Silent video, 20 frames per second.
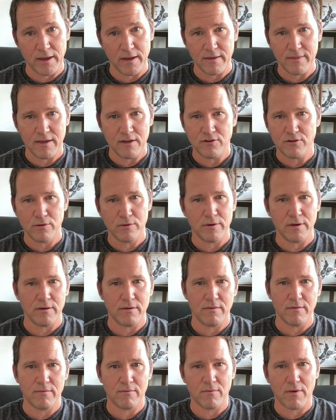And they do
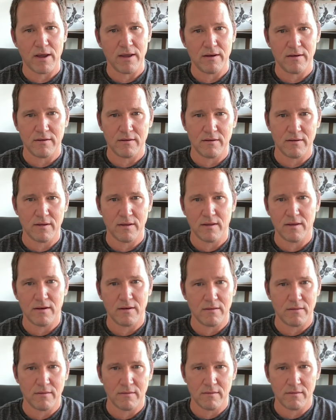it right
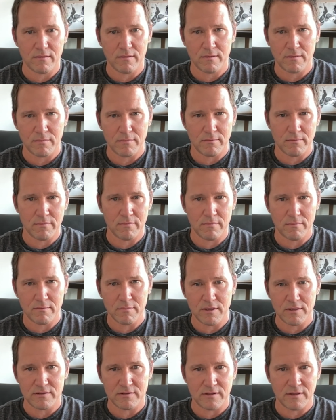in the
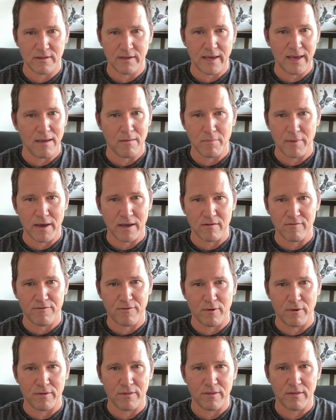midst of the game, back and
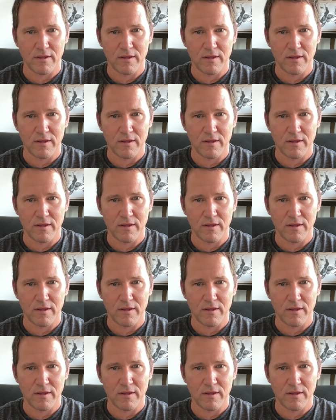forth.